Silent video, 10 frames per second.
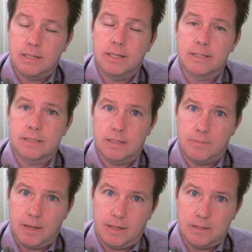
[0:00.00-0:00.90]
listen to
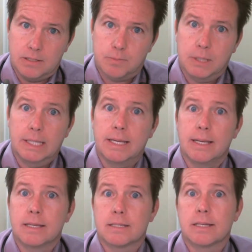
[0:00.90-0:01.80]
me, just
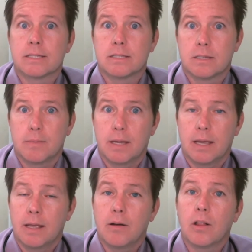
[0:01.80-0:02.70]
please listen to me.
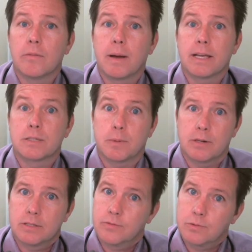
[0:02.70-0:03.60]
In all of my
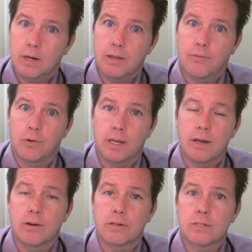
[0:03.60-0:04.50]
experience of 24
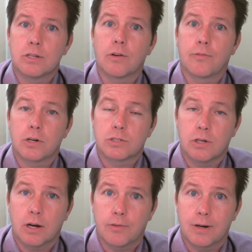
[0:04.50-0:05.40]
years, your first
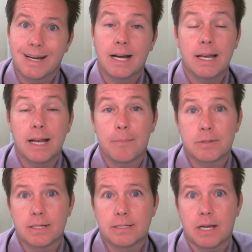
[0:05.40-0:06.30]
offer 99% of
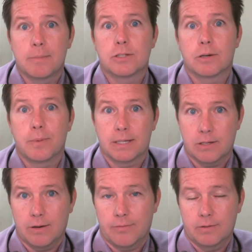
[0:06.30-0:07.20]
the time is your best
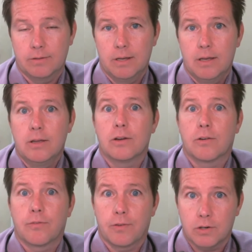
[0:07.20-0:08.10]
offer. Your
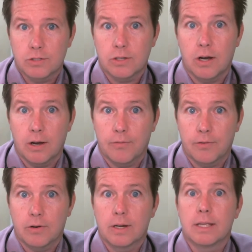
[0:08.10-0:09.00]
first
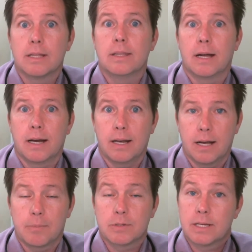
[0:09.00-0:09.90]
offer
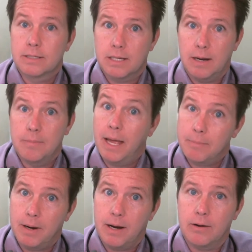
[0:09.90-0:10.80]
99% of the time, that
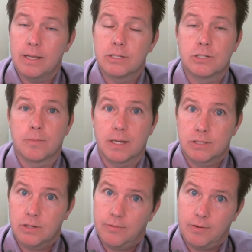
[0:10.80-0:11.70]
buyer is your
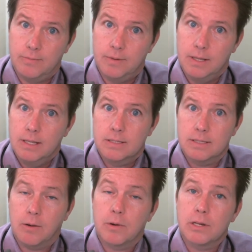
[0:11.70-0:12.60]
best offer. It's
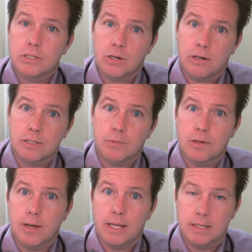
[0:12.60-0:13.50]
not where you start, it's where
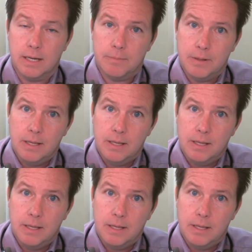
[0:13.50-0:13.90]
you end up.